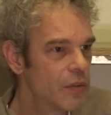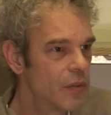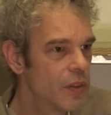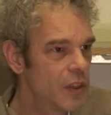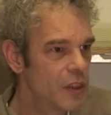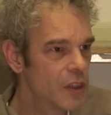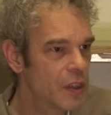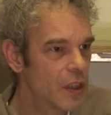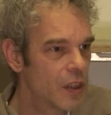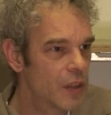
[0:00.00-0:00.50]

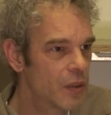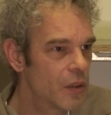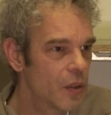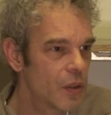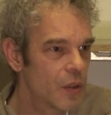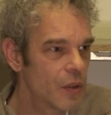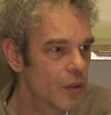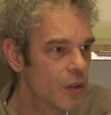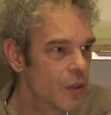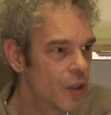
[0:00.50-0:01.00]
These are
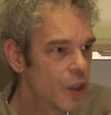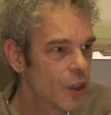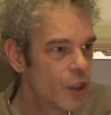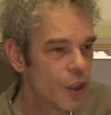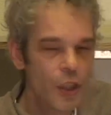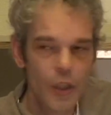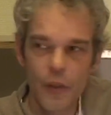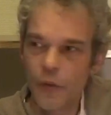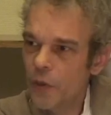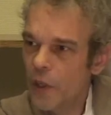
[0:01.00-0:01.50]
all
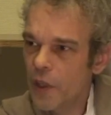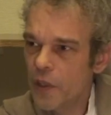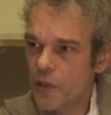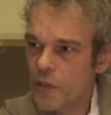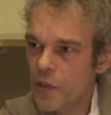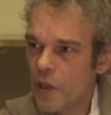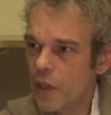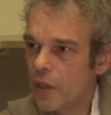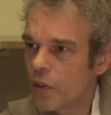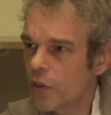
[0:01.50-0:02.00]

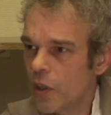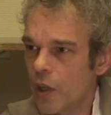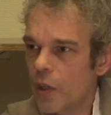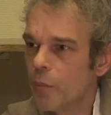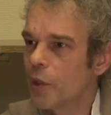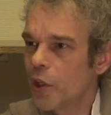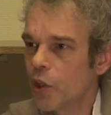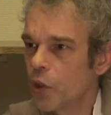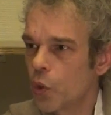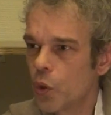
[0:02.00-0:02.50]
things that
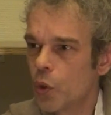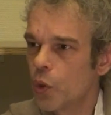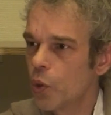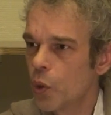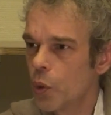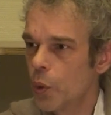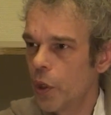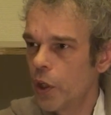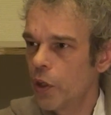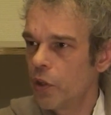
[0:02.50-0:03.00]
come and
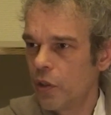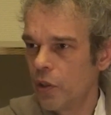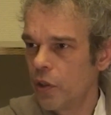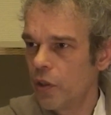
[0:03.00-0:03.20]
go and